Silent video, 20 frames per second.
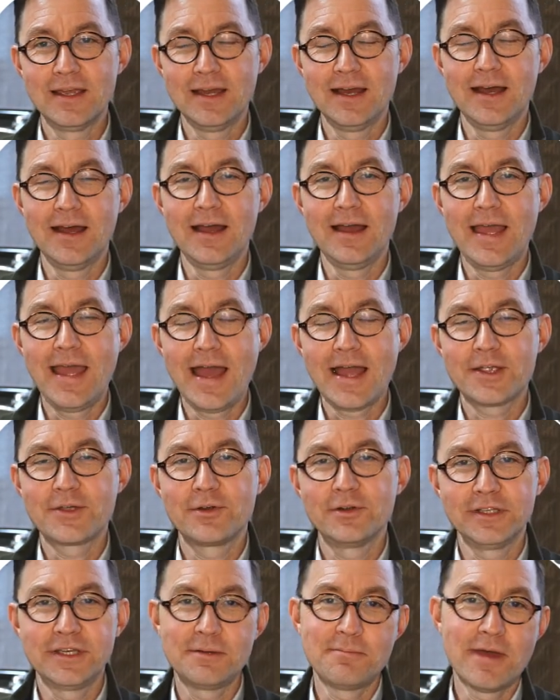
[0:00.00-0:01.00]
uh,
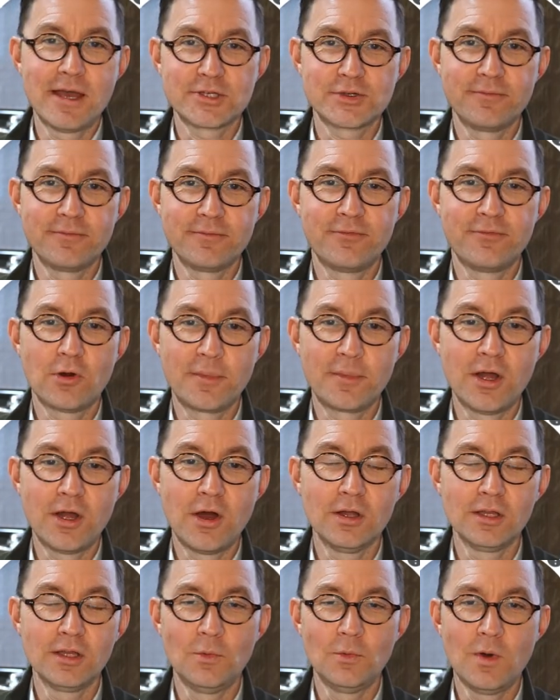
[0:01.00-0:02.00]
accurately measure them for me
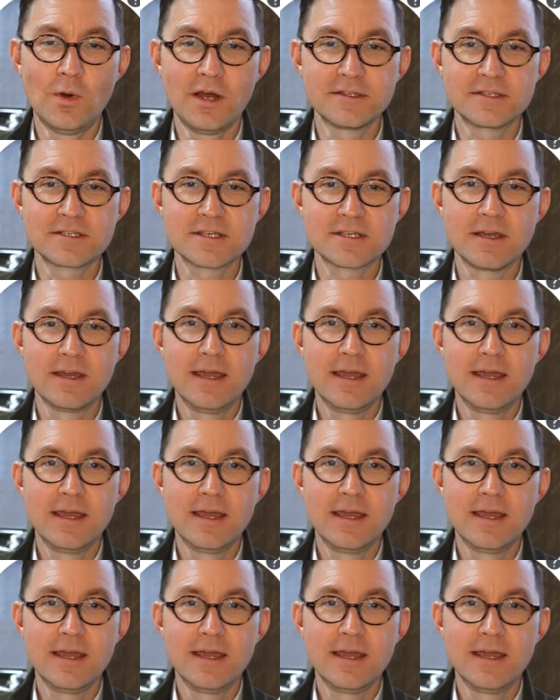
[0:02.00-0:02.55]
all at once